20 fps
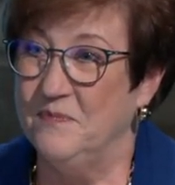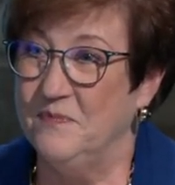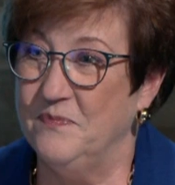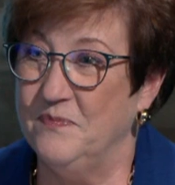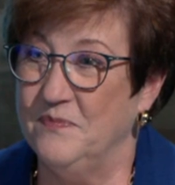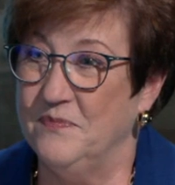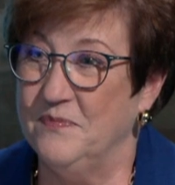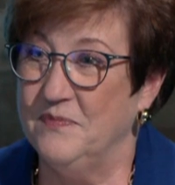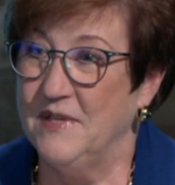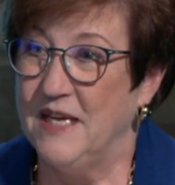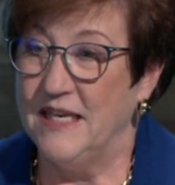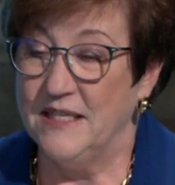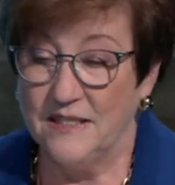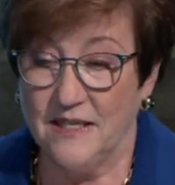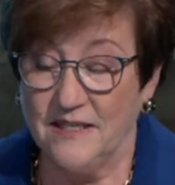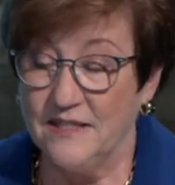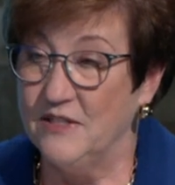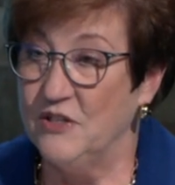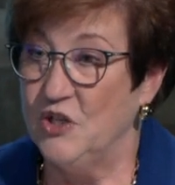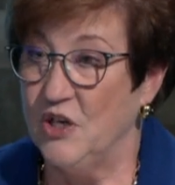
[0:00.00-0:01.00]
It
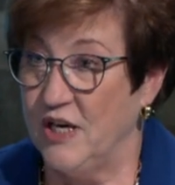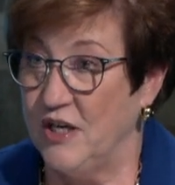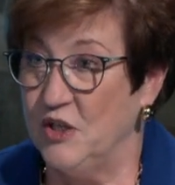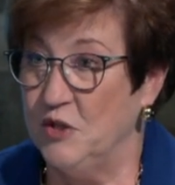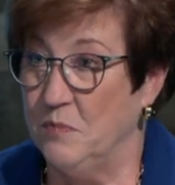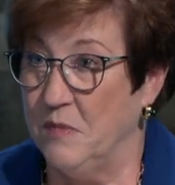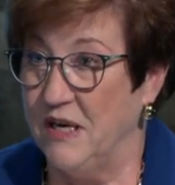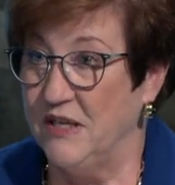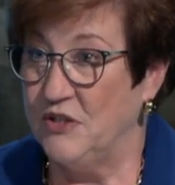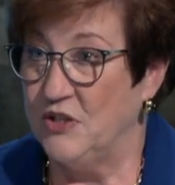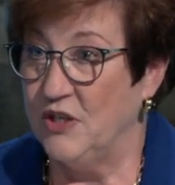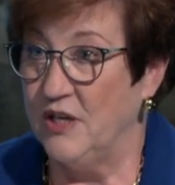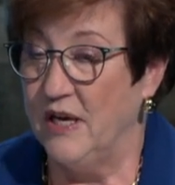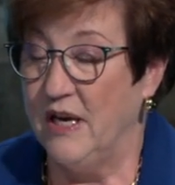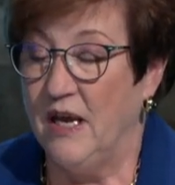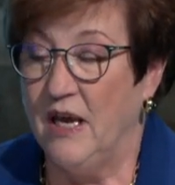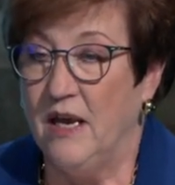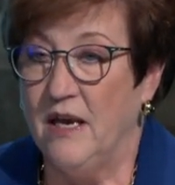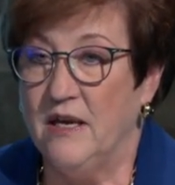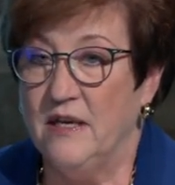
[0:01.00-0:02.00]
doesn't change much.
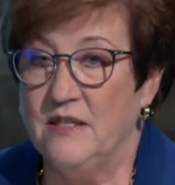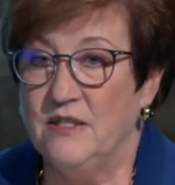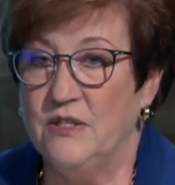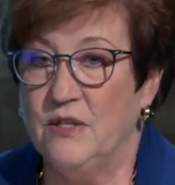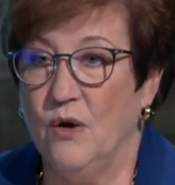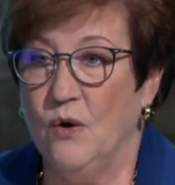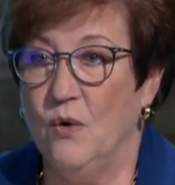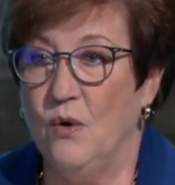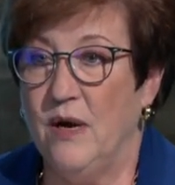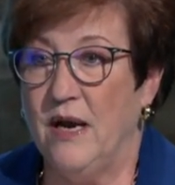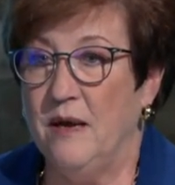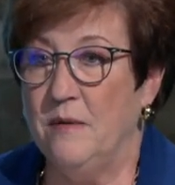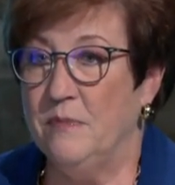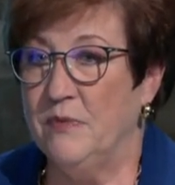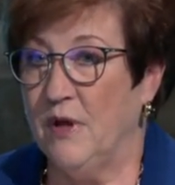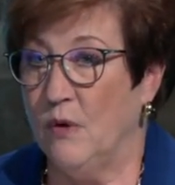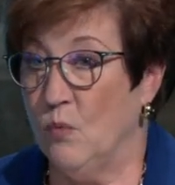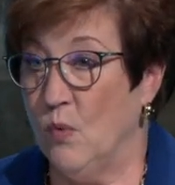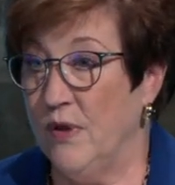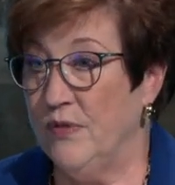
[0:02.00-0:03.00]
So
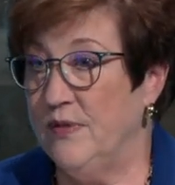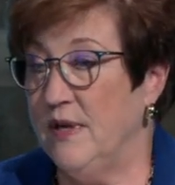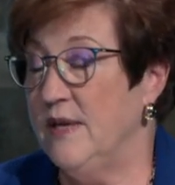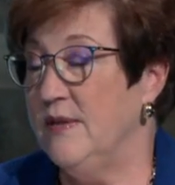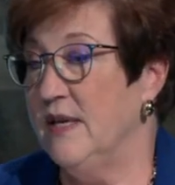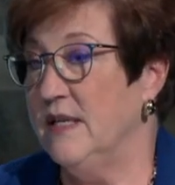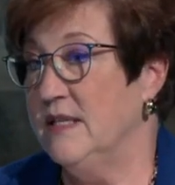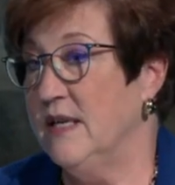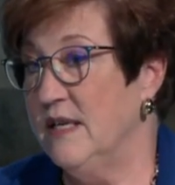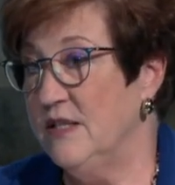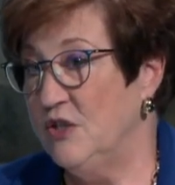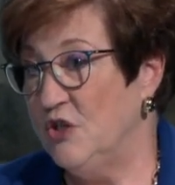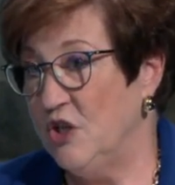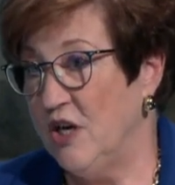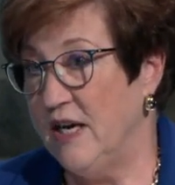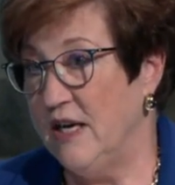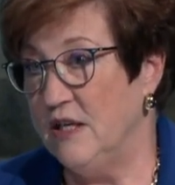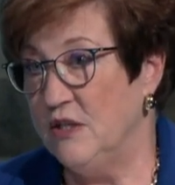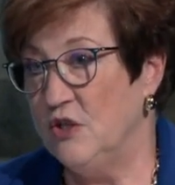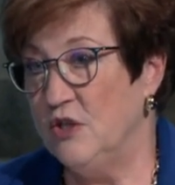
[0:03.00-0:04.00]
the one thing that does
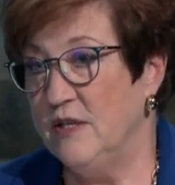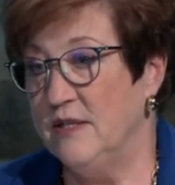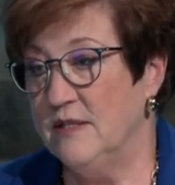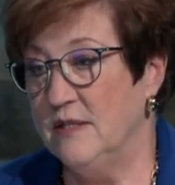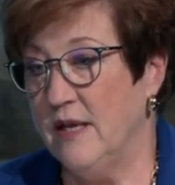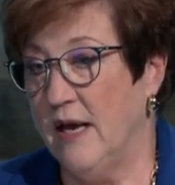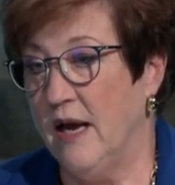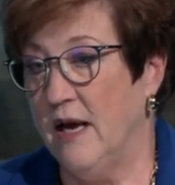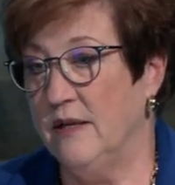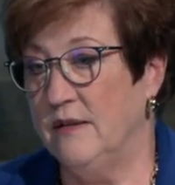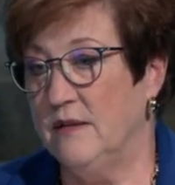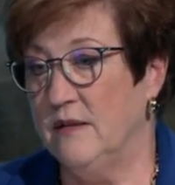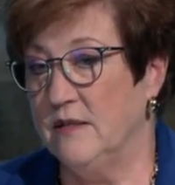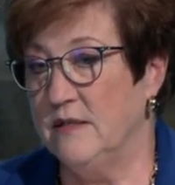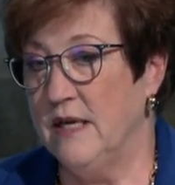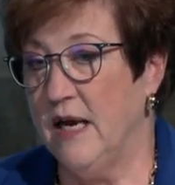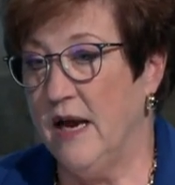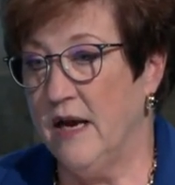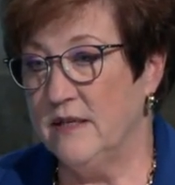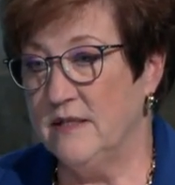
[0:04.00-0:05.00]
change is that the
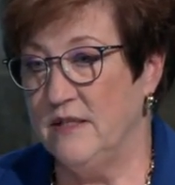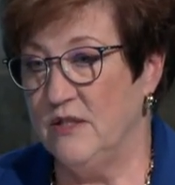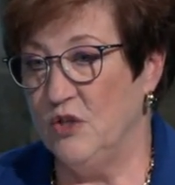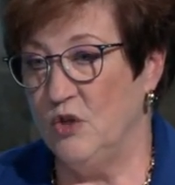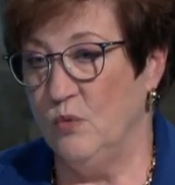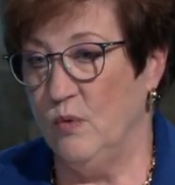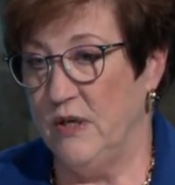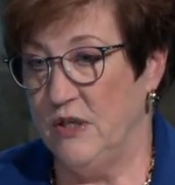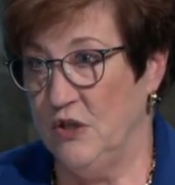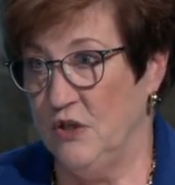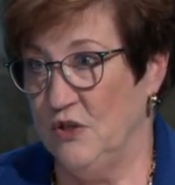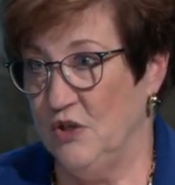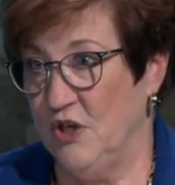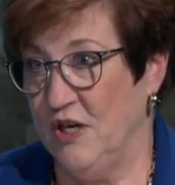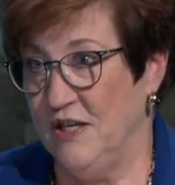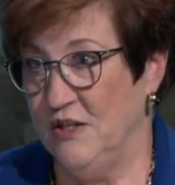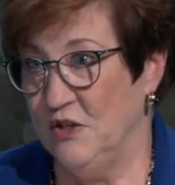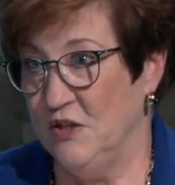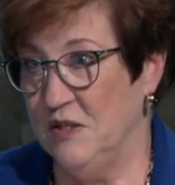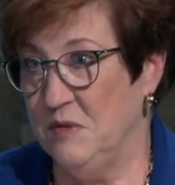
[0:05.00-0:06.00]
tax situation
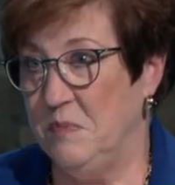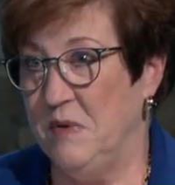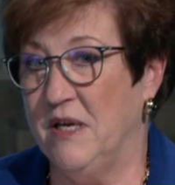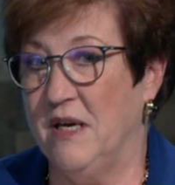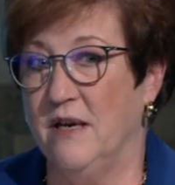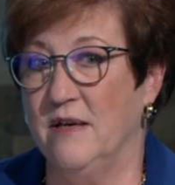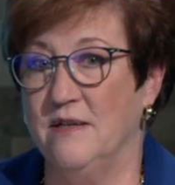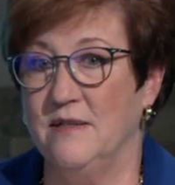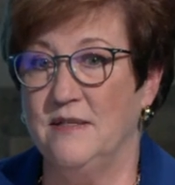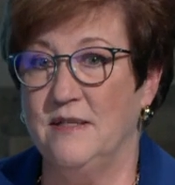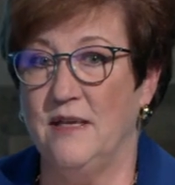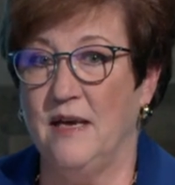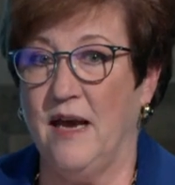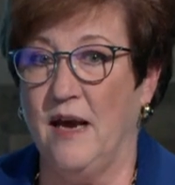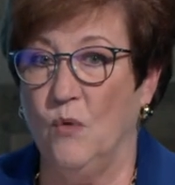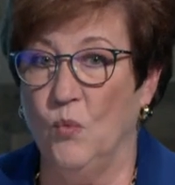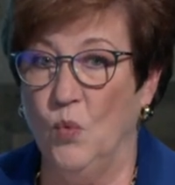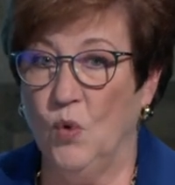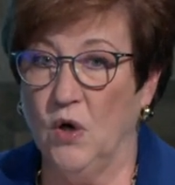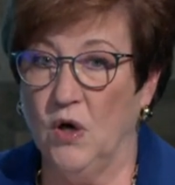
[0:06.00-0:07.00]
changes, because
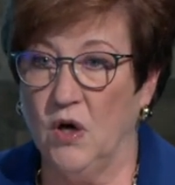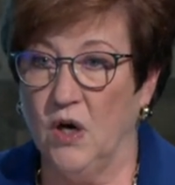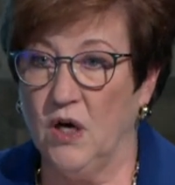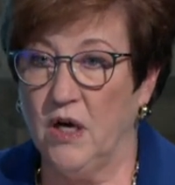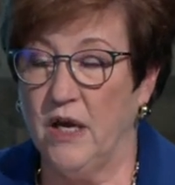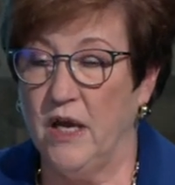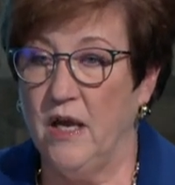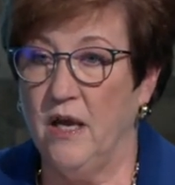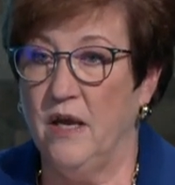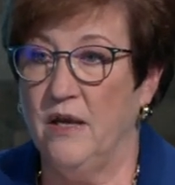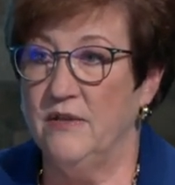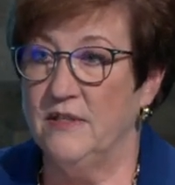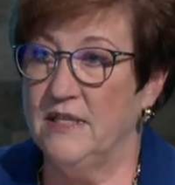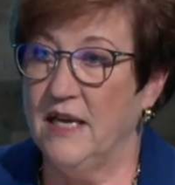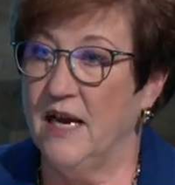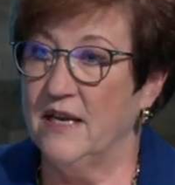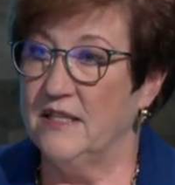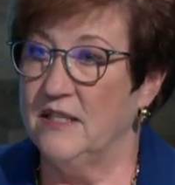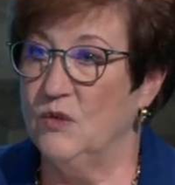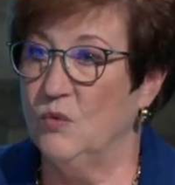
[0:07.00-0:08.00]
at work,
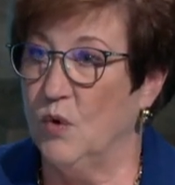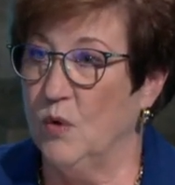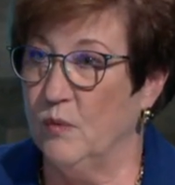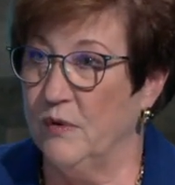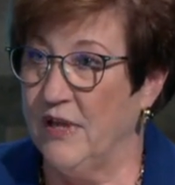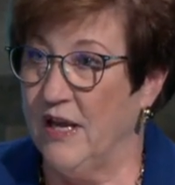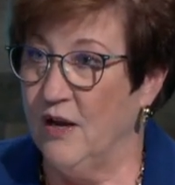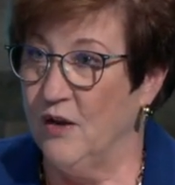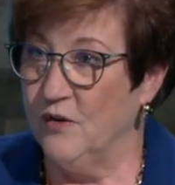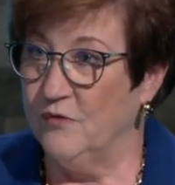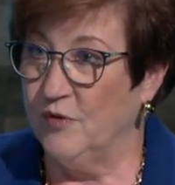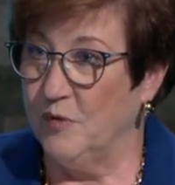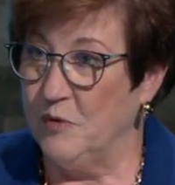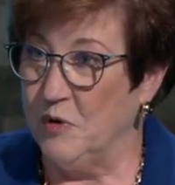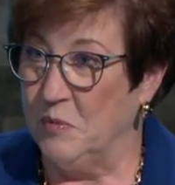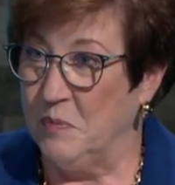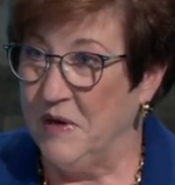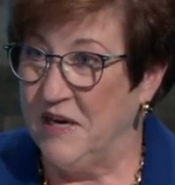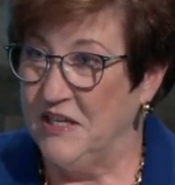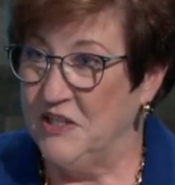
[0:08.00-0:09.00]
taxes were withheld from your
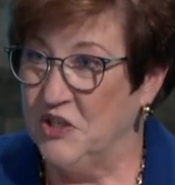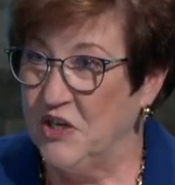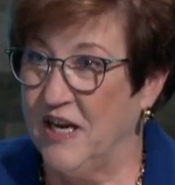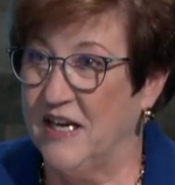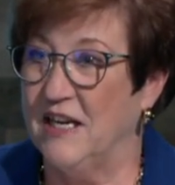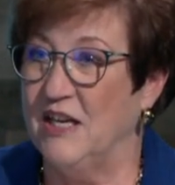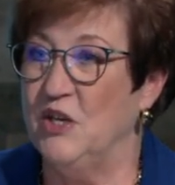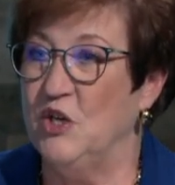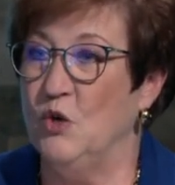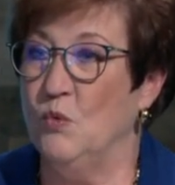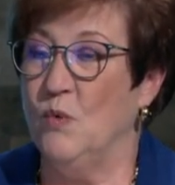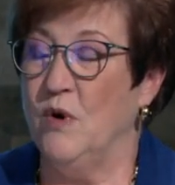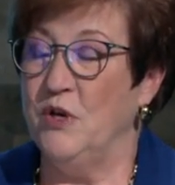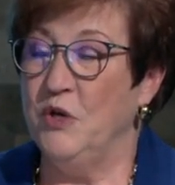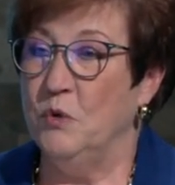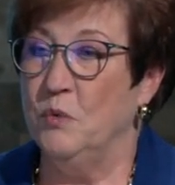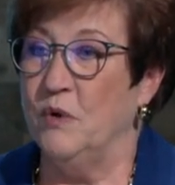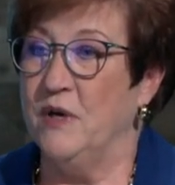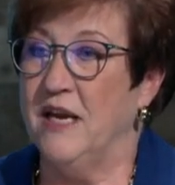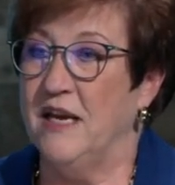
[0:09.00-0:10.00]
paycheck, and what
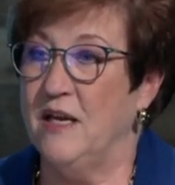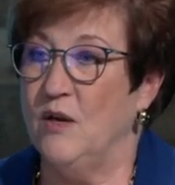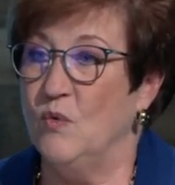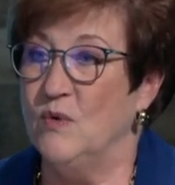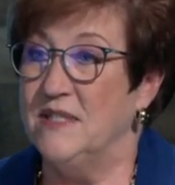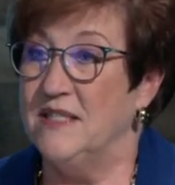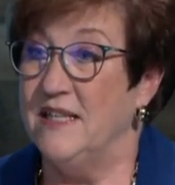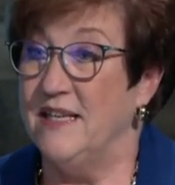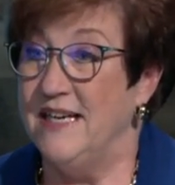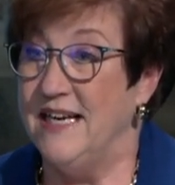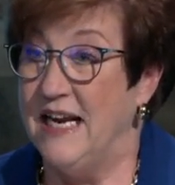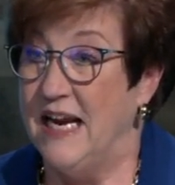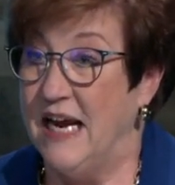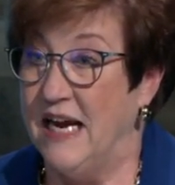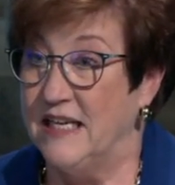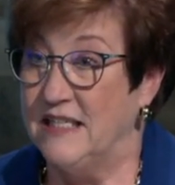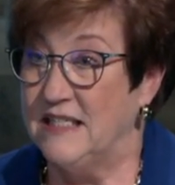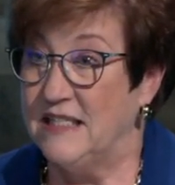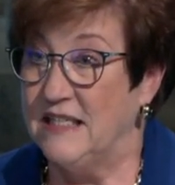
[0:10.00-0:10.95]
you were getting was the net.